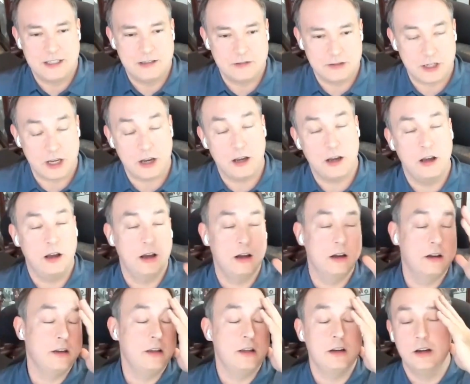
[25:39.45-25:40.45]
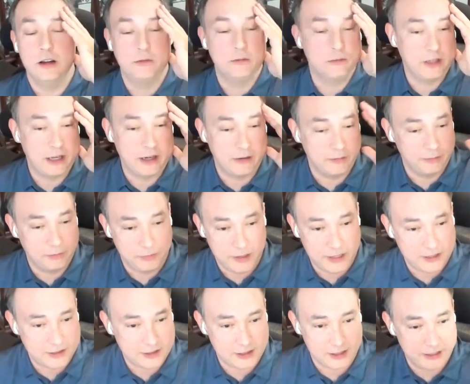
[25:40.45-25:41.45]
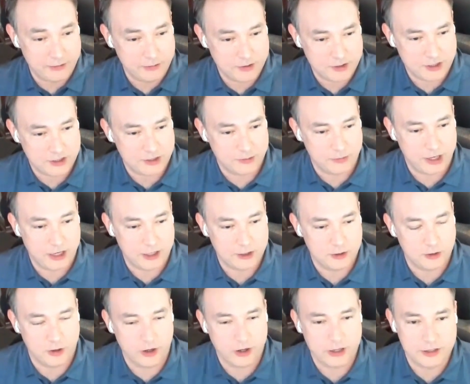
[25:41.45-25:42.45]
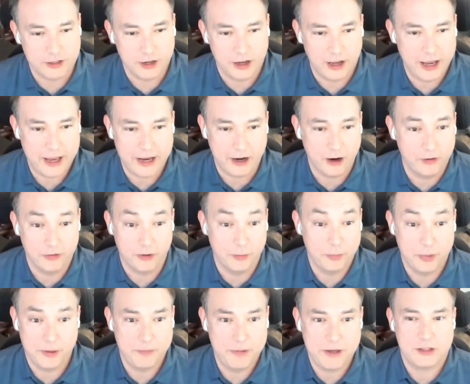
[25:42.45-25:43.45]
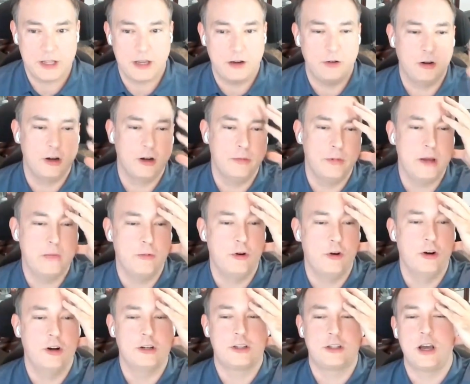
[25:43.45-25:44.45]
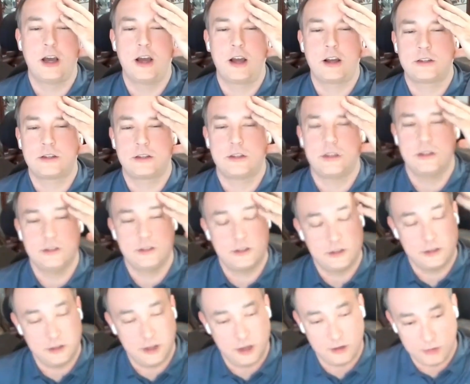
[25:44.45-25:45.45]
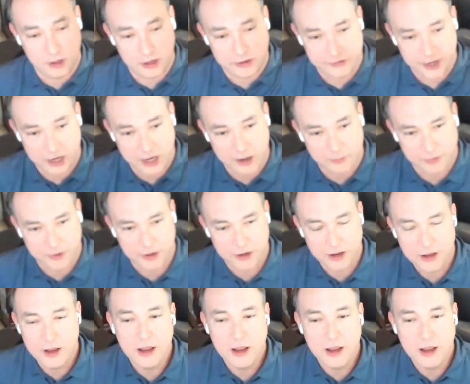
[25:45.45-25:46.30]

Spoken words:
He was like, oh, I'm like basically he was in some kind of drunken hangover, but he's like, order me more socks, because, whatever happened.